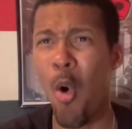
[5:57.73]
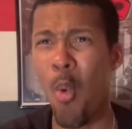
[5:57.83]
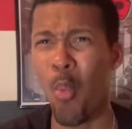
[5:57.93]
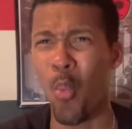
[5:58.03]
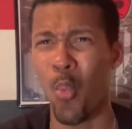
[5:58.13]

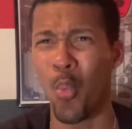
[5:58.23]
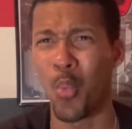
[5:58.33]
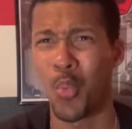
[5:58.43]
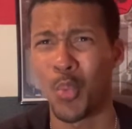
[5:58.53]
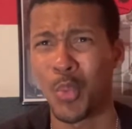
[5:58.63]
Ooh.
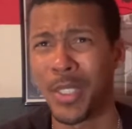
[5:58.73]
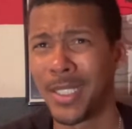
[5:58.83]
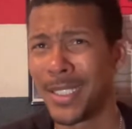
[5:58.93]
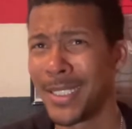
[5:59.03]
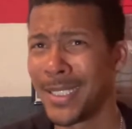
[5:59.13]

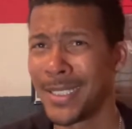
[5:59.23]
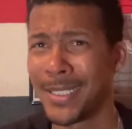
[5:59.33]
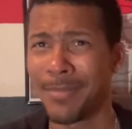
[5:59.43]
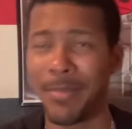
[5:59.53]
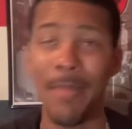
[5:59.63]

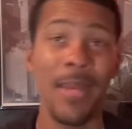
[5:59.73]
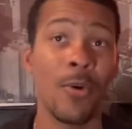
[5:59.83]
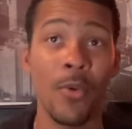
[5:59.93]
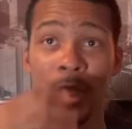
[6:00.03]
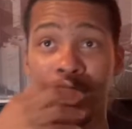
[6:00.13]
That man
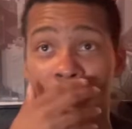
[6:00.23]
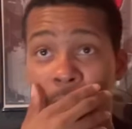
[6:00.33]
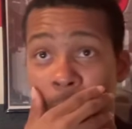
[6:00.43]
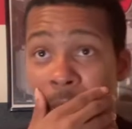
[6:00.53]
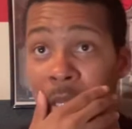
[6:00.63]
going to town, man.